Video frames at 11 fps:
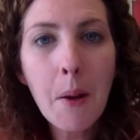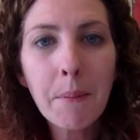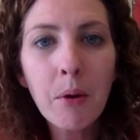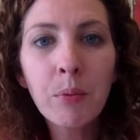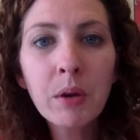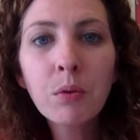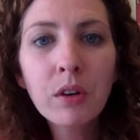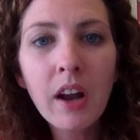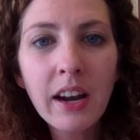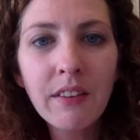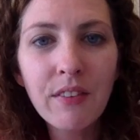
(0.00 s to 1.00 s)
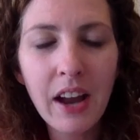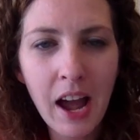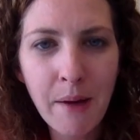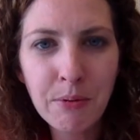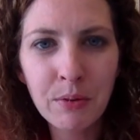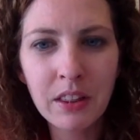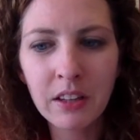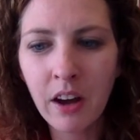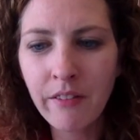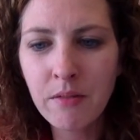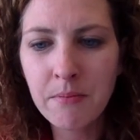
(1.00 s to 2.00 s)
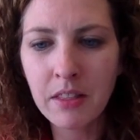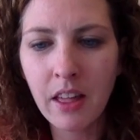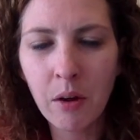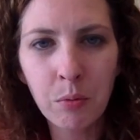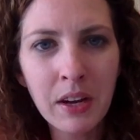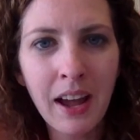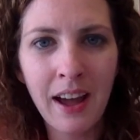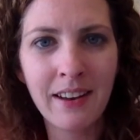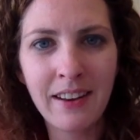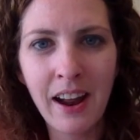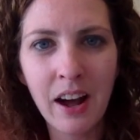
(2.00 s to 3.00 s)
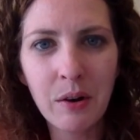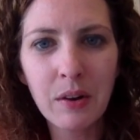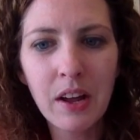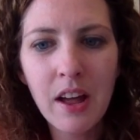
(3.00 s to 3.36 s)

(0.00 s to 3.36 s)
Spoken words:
But we were not even happy with the government that we had now.